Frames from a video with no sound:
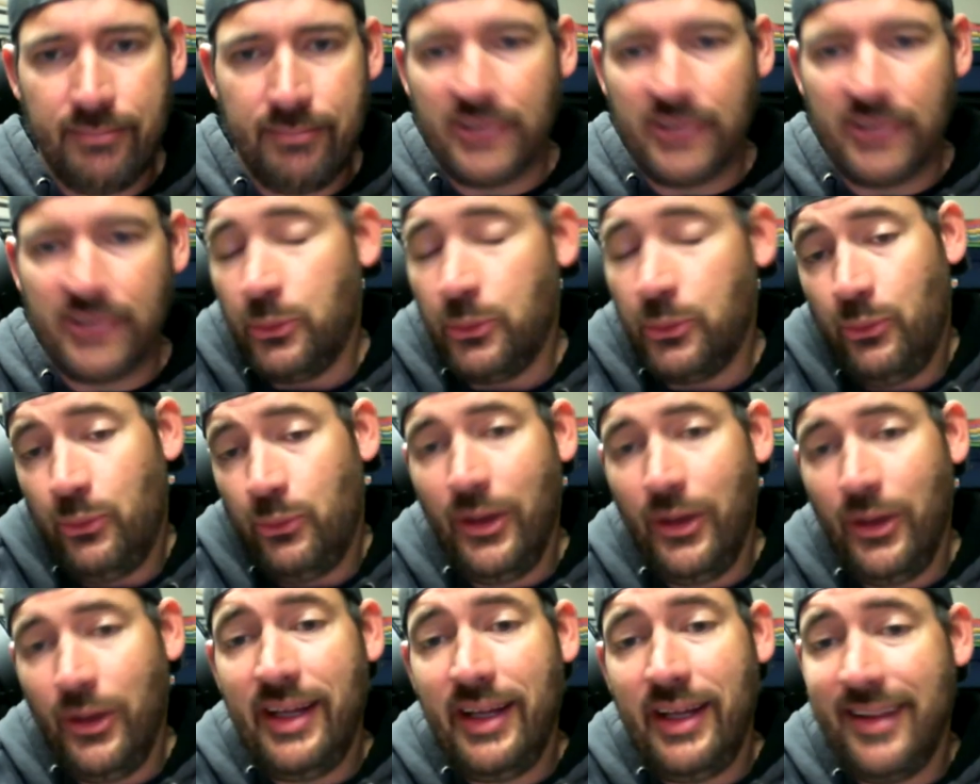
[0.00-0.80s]
That's
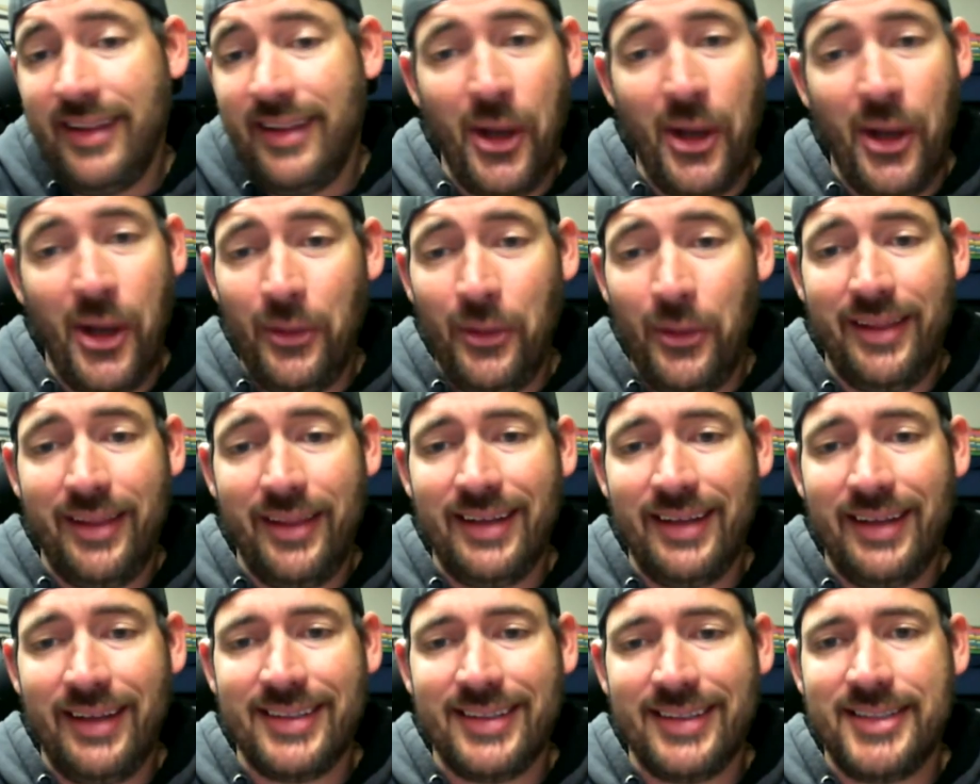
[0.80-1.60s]
really the only
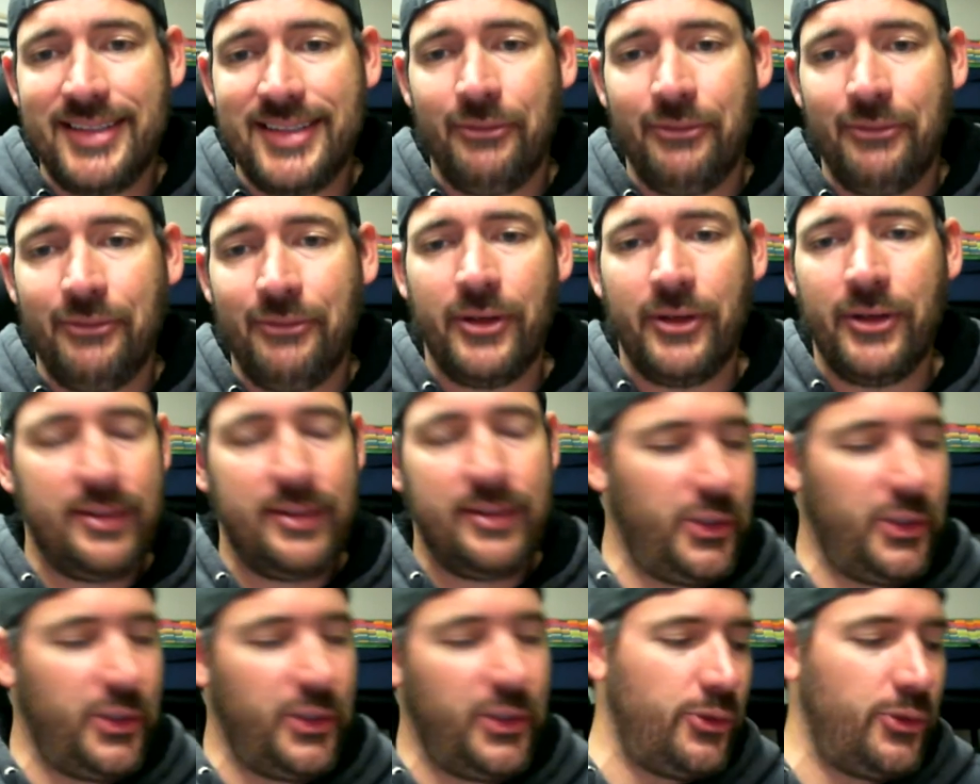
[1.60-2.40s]
thing that's different.
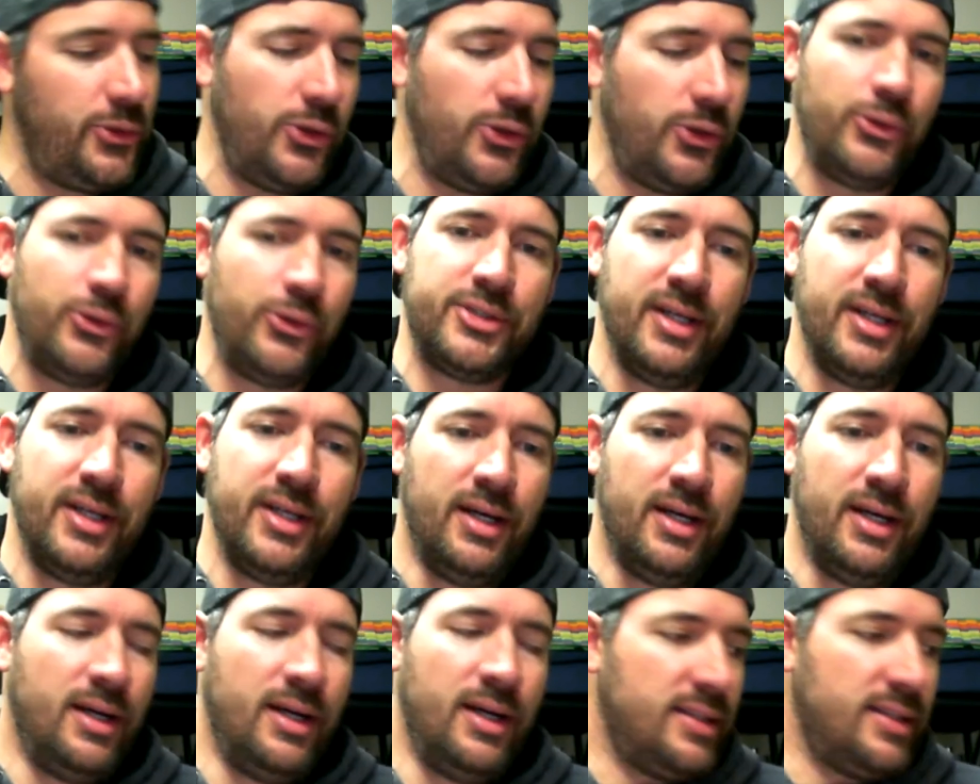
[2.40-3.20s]
You use
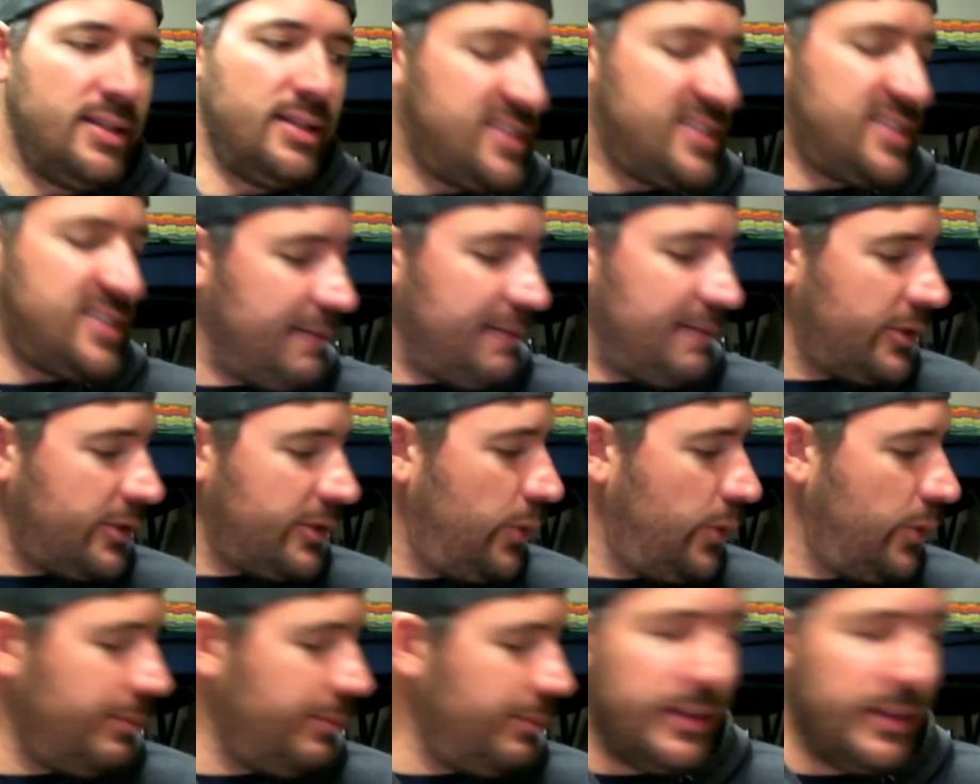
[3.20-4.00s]
the same
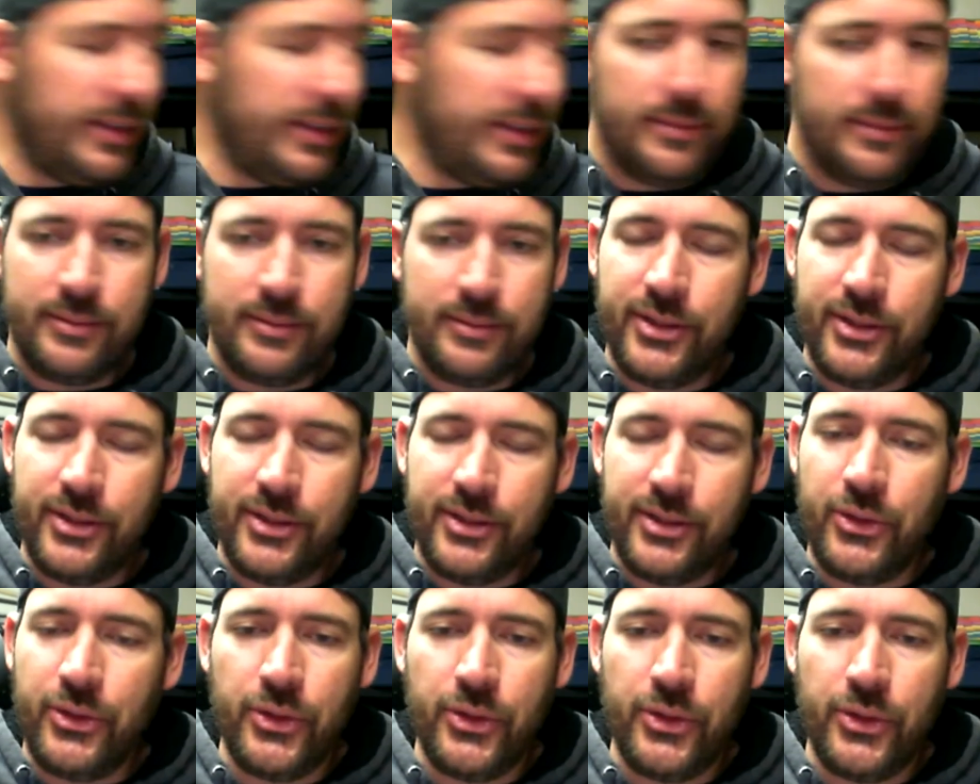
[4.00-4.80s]
equipment. You
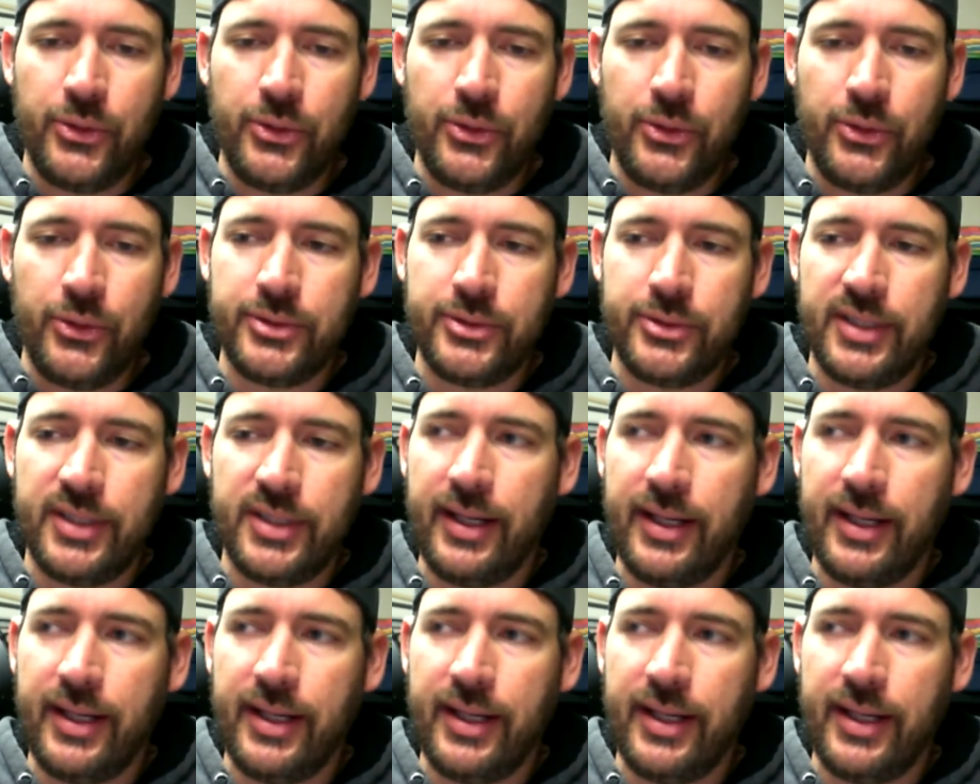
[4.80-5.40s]
use